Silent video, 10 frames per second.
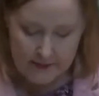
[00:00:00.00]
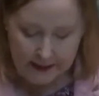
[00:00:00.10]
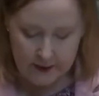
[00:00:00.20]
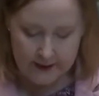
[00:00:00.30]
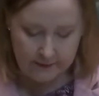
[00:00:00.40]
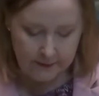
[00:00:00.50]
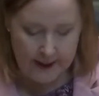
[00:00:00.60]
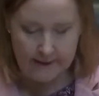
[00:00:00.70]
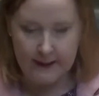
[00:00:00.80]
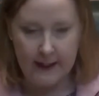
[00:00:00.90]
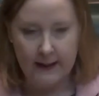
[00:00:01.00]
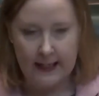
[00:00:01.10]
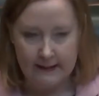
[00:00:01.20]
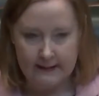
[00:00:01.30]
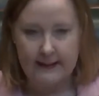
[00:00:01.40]
because the free video
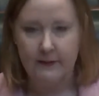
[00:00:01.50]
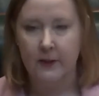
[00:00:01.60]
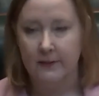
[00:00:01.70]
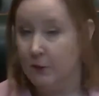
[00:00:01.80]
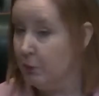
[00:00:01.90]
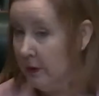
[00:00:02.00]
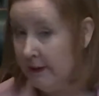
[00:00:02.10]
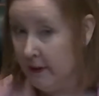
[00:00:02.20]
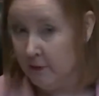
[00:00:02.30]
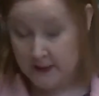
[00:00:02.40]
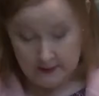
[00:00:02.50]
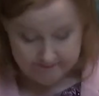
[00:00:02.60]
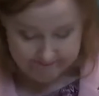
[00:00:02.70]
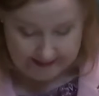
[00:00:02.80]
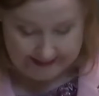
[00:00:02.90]
counselling service would have helped
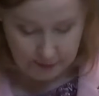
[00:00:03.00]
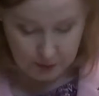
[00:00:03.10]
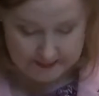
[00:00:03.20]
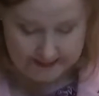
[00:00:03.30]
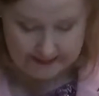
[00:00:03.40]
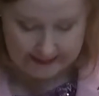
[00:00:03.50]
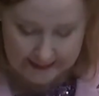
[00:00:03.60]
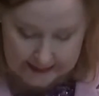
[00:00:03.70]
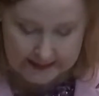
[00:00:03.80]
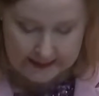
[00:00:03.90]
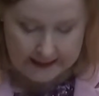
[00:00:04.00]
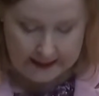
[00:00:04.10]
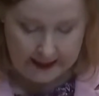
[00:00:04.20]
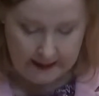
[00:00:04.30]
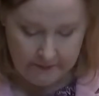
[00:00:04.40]
enormously,
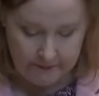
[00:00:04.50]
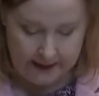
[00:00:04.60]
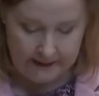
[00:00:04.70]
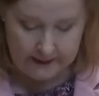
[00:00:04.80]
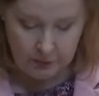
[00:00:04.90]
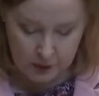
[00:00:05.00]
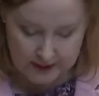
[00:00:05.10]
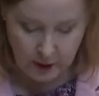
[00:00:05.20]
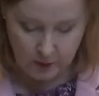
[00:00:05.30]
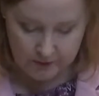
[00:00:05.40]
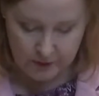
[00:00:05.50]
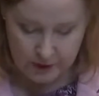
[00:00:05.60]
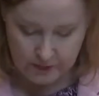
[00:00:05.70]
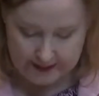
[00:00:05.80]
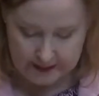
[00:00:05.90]
and would help for
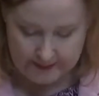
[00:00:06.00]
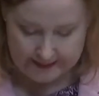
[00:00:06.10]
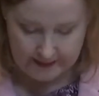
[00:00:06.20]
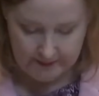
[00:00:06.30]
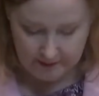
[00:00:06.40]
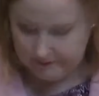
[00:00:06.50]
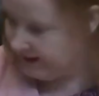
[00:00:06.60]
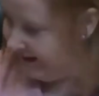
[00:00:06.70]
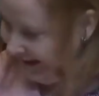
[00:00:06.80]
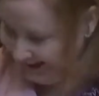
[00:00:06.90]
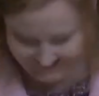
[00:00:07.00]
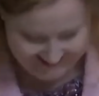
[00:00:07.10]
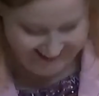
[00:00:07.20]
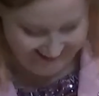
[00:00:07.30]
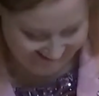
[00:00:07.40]
new and expecting mums and
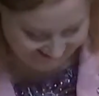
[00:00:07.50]
dads.